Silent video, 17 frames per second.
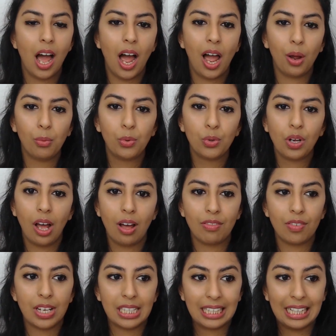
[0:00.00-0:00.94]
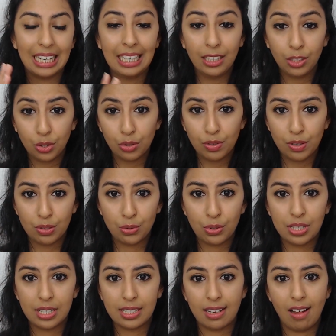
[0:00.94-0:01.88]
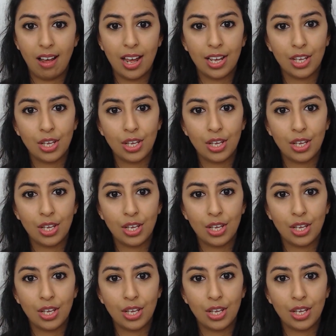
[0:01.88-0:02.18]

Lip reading: I will cover clinical resources that I